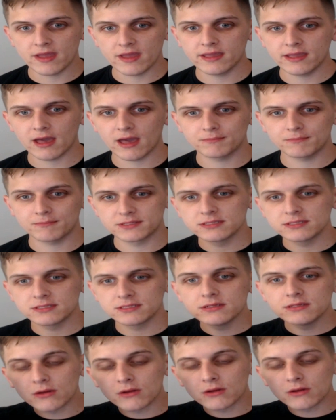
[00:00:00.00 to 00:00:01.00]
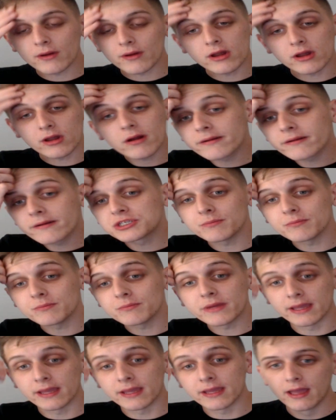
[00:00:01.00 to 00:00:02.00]
They kept, encouraging
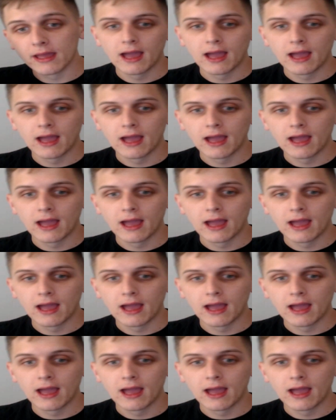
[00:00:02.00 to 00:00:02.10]
me.